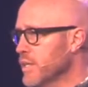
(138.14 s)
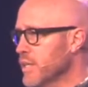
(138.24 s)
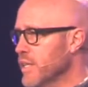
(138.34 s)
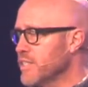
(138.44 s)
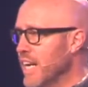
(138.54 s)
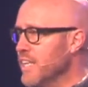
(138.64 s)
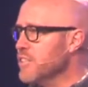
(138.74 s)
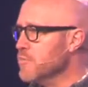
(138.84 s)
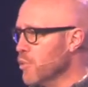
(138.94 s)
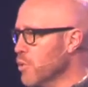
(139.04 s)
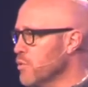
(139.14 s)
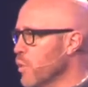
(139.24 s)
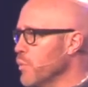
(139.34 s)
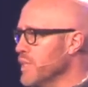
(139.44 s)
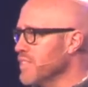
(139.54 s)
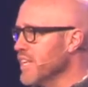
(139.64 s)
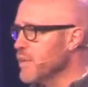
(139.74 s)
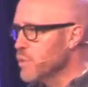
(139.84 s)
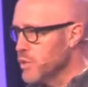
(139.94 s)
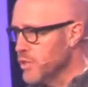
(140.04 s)
It's not as important what we say
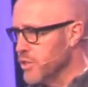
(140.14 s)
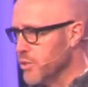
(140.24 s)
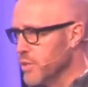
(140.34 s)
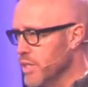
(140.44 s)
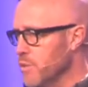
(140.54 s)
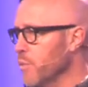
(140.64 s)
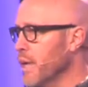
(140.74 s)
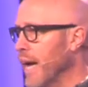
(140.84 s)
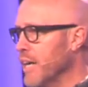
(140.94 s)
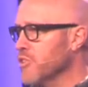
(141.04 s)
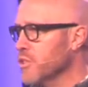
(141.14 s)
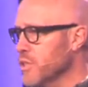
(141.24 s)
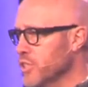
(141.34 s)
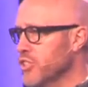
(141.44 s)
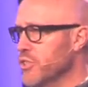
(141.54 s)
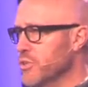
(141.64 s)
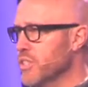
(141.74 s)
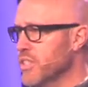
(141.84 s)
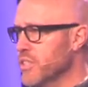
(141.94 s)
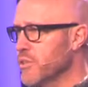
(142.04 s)
we'll do as what we actually choose
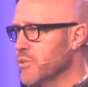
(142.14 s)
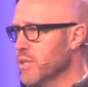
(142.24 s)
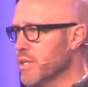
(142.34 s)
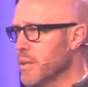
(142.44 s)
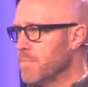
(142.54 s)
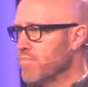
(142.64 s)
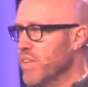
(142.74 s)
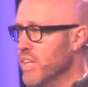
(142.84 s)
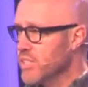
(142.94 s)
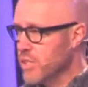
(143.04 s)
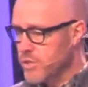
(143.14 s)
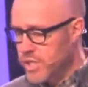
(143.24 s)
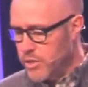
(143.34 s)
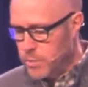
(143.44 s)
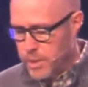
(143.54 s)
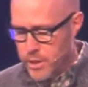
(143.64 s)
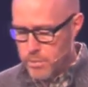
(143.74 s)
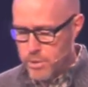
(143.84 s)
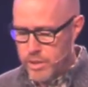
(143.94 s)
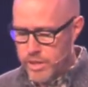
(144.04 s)
to do. Then he tells another
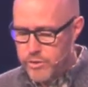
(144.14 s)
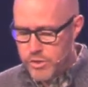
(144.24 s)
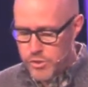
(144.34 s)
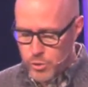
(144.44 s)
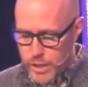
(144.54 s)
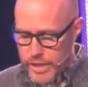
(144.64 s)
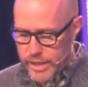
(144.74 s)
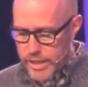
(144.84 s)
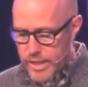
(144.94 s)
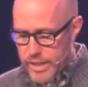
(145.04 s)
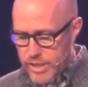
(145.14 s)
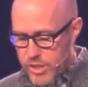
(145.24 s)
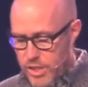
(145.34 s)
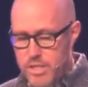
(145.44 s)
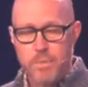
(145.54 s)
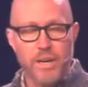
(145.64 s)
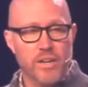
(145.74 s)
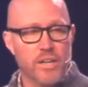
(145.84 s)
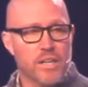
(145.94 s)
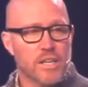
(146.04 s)
parable, another story. He talks about
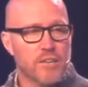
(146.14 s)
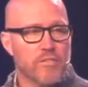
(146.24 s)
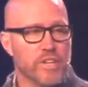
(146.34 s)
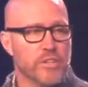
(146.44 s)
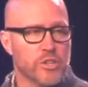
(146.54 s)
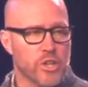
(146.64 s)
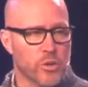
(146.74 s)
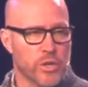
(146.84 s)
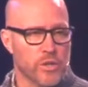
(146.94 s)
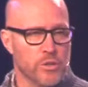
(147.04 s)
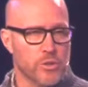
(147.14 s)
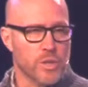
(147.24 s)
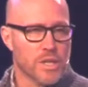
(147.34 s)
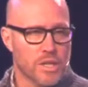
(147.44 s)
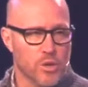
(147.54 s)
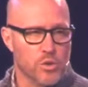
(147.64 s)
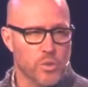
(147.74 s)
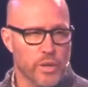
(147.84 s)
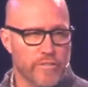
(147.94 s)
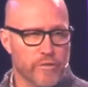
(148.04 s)
a vineyard owner who goes
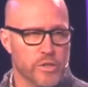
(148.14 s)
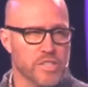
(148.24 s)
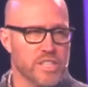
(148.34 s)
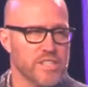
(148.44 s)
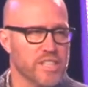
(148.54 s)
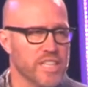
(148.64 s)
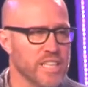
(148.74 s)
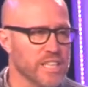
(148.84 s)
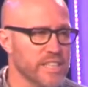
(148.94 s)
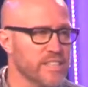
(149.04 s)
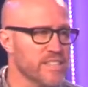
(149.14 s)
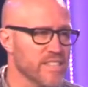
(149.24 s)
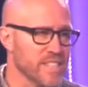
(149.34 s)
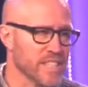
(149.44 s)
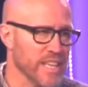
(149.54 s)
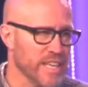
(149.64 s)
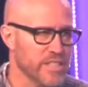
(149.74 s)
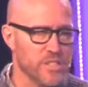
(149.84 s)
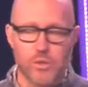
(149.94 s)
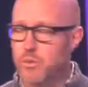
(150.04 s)
away for a season. He leases his
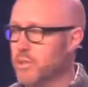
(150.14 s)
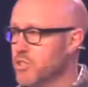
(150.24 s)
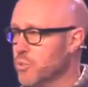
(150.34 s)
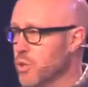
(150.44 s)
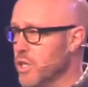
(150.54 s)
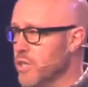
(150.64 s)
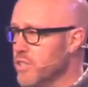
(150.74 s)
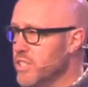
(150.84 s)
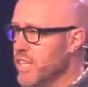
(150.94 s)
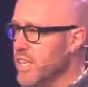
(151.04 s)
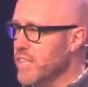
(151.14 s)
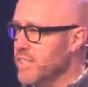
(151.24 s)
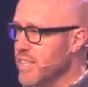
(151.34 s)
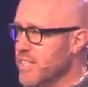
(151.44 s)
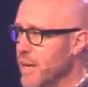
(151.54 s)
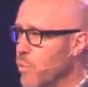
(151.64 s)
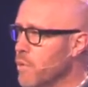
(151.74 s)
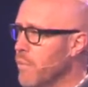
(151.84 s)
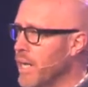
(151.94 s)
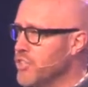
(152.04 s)
land to a bunch of workers, and then he says, I
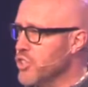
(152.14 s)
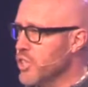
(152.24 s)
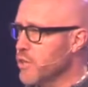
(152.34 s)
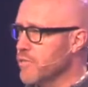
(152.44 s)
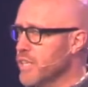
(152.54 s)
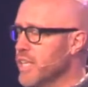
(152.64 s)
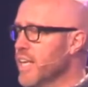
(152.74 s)
want my share of it.